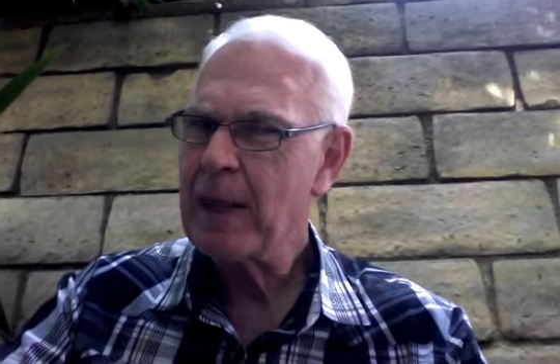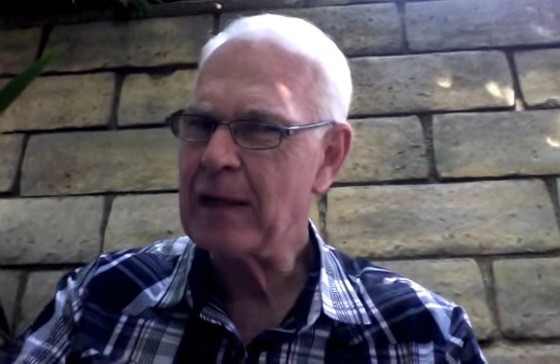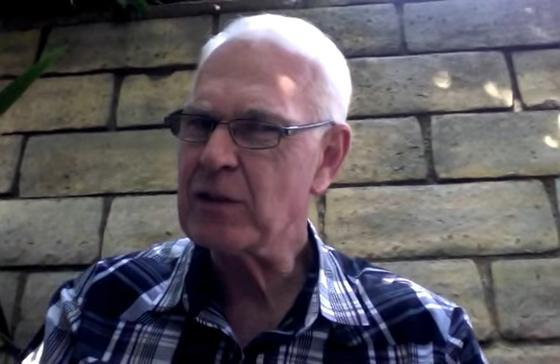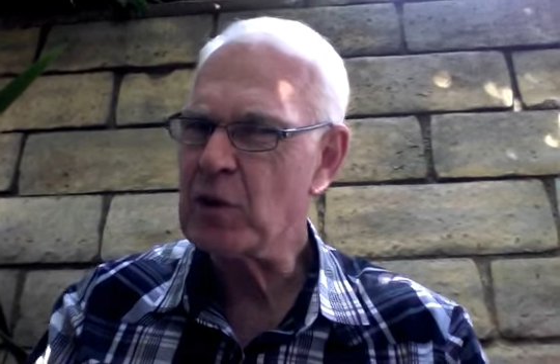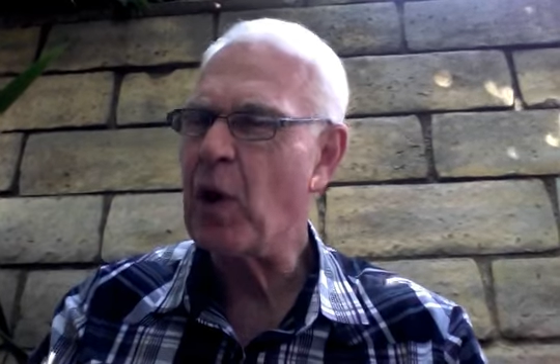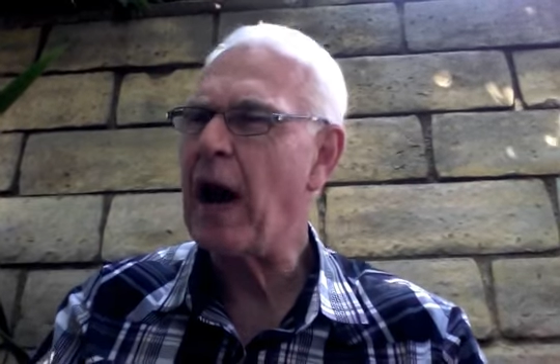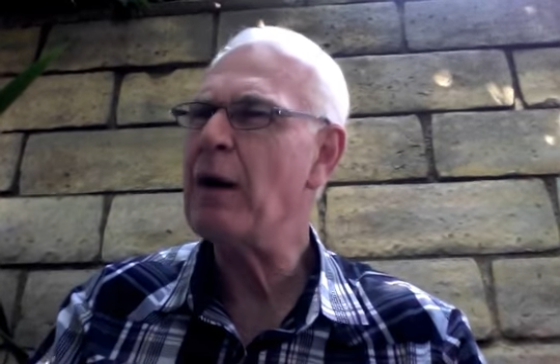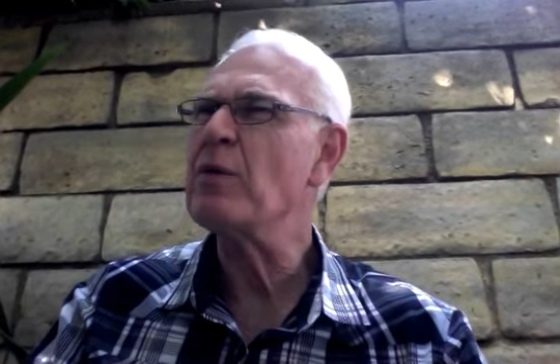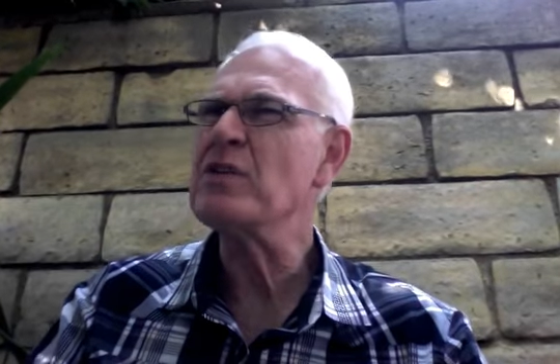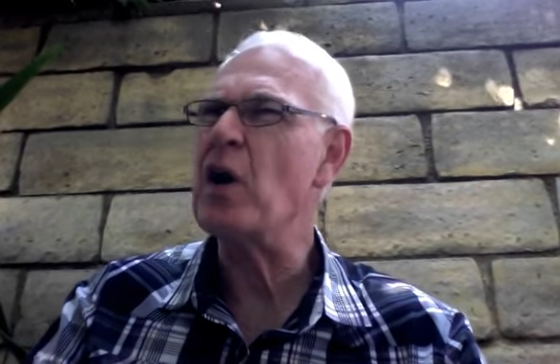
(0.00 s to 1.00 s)
And so
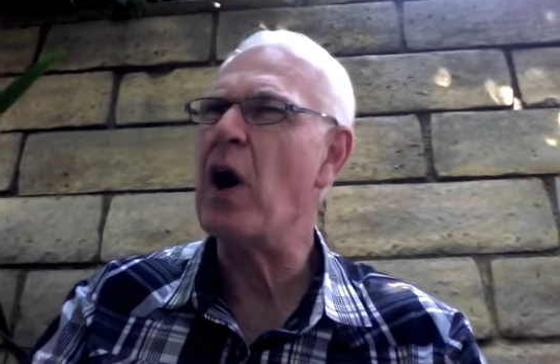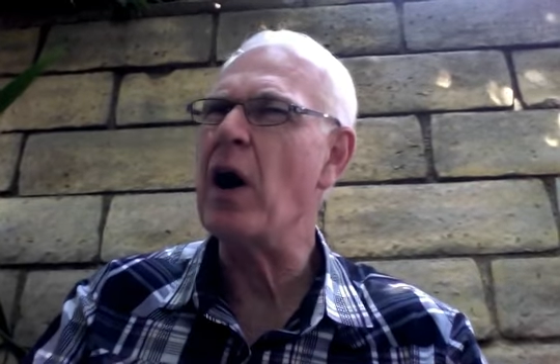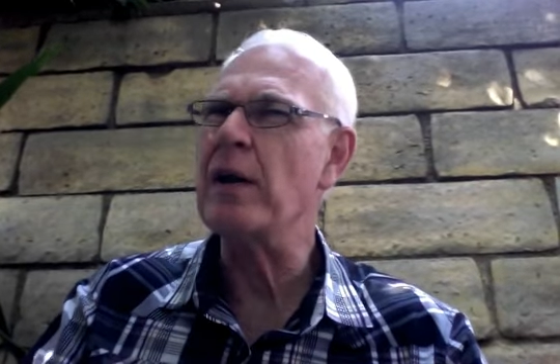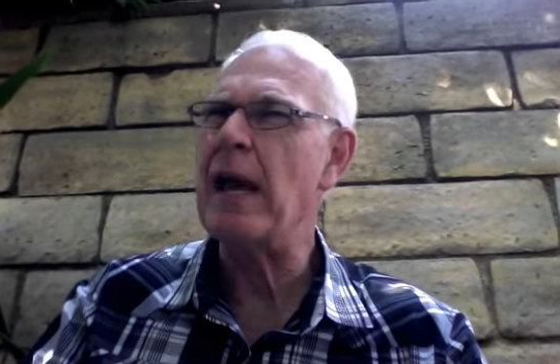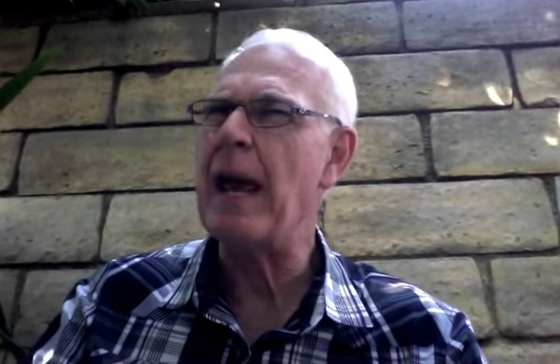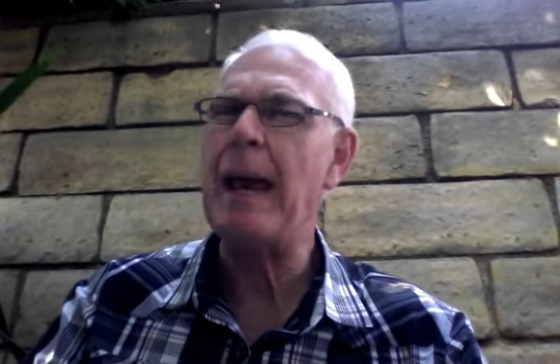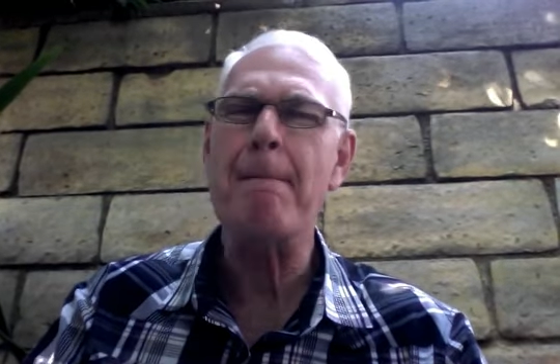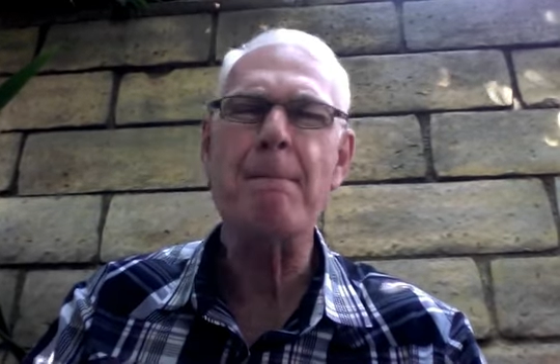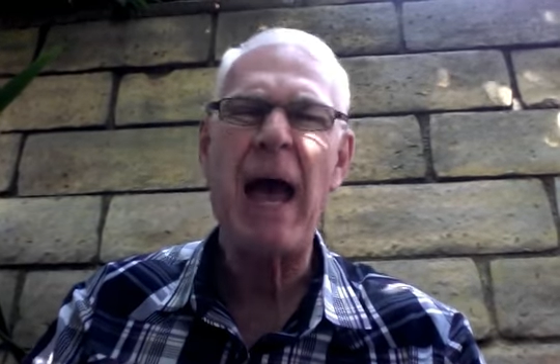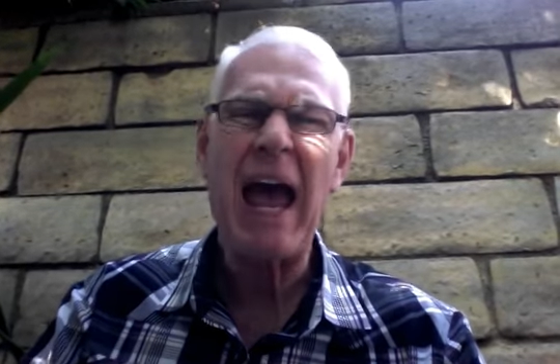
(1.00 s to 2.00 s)
I was on
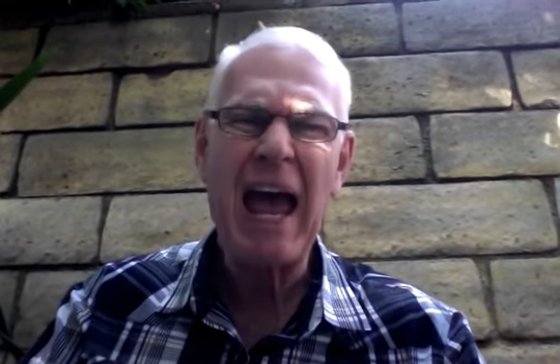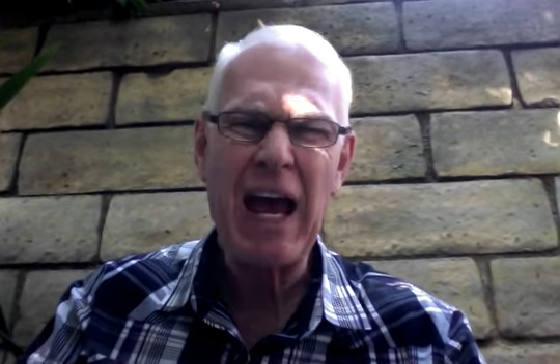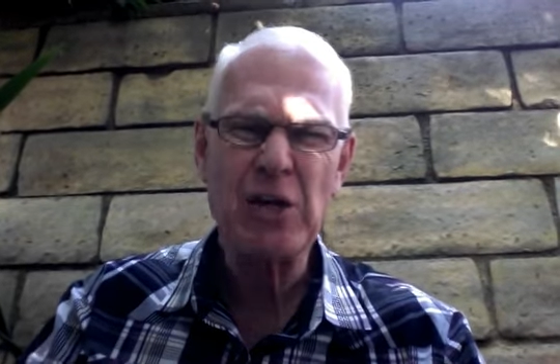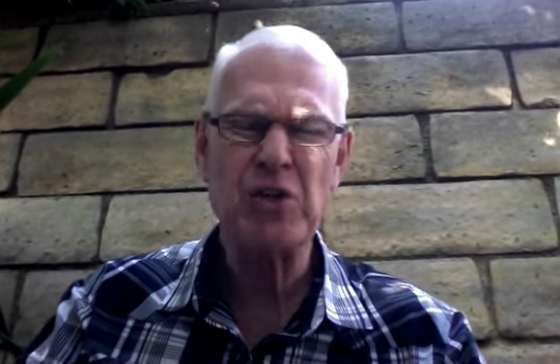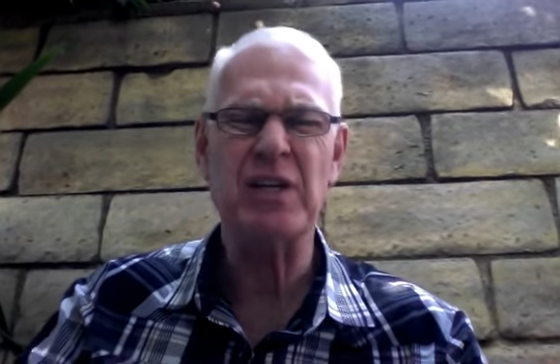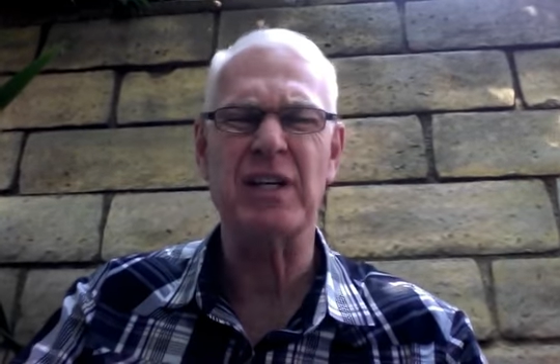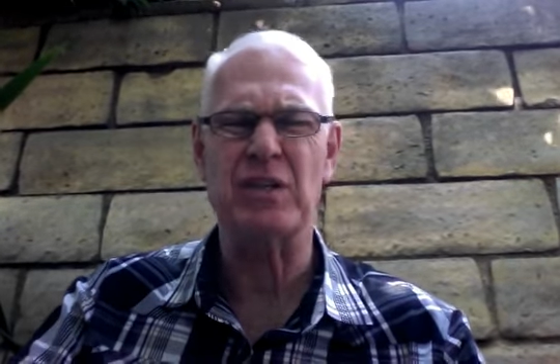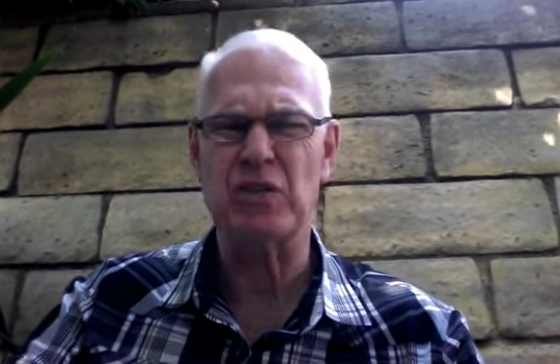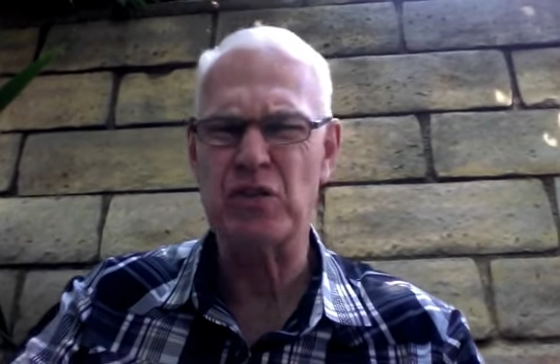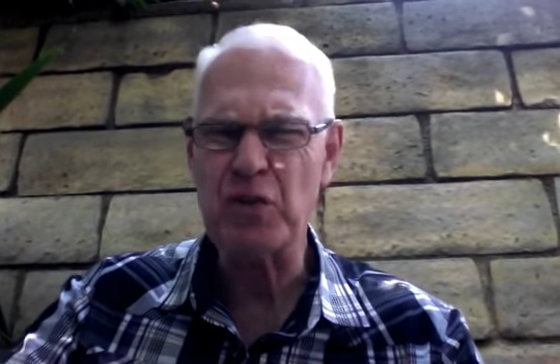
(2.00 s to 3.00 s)
a
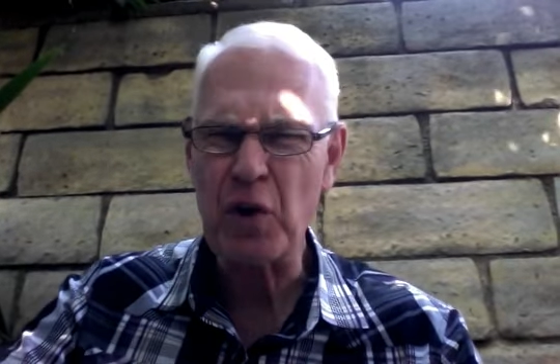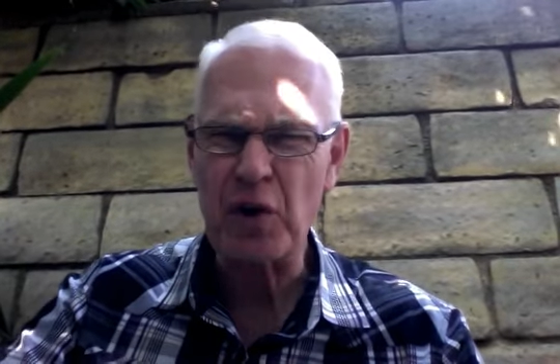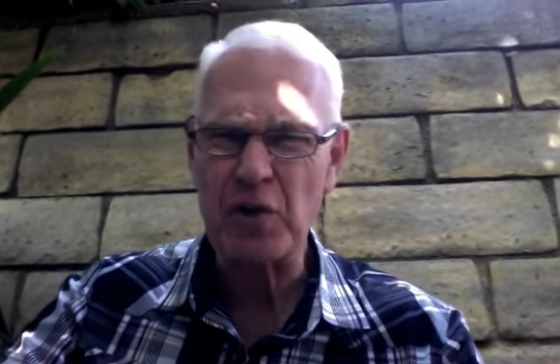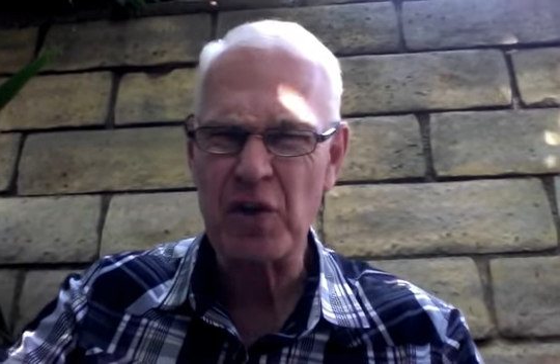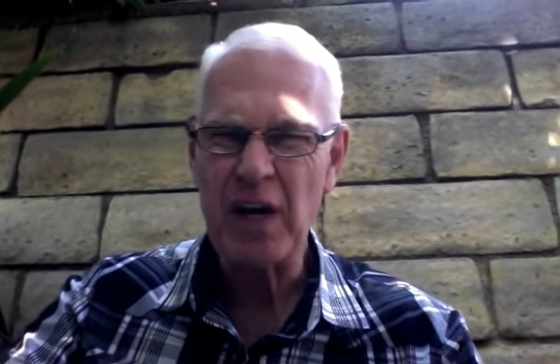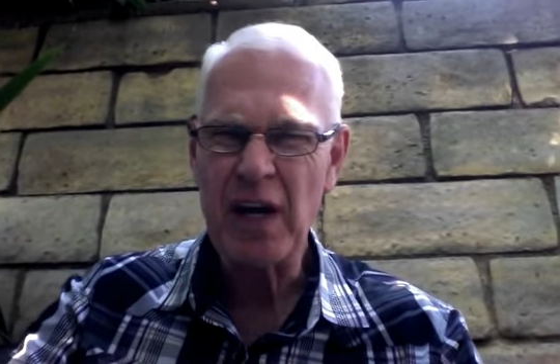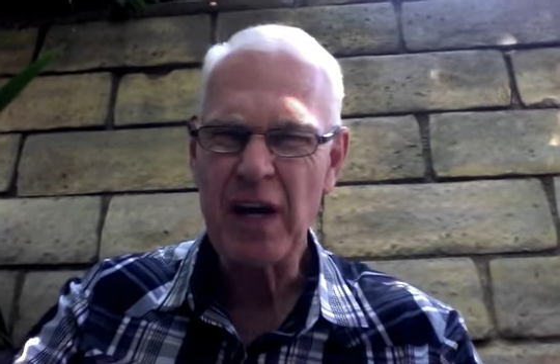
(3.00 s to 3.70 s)
passionate search